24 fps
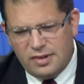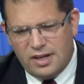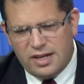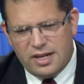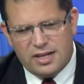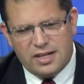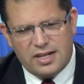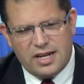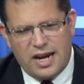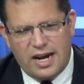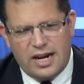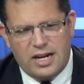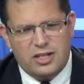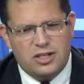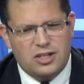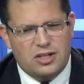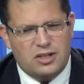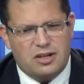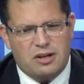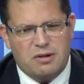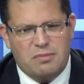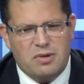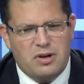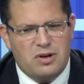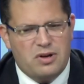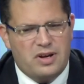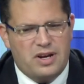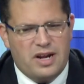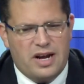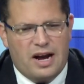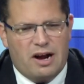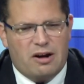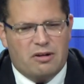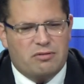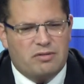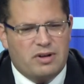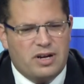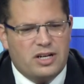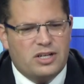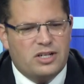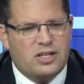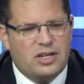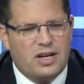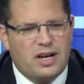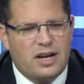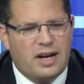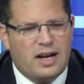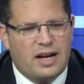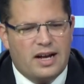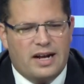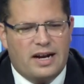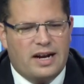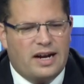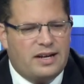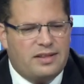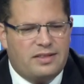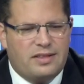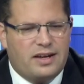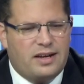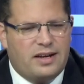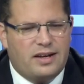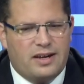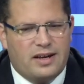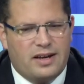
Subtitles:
engage in community outreach. And I think,